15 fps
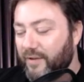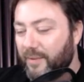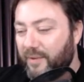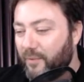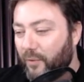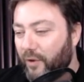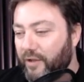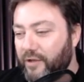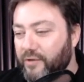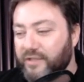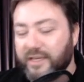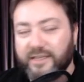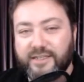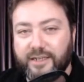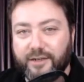I mean, what are you
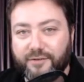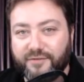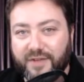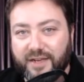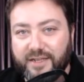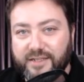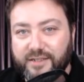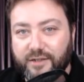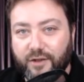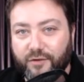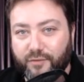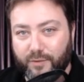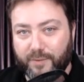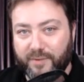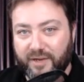saying? Silicon Valley isn't
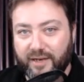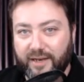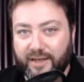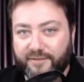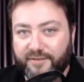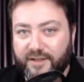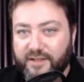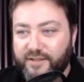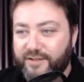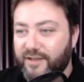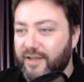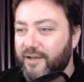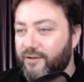overwhelmingly leftist?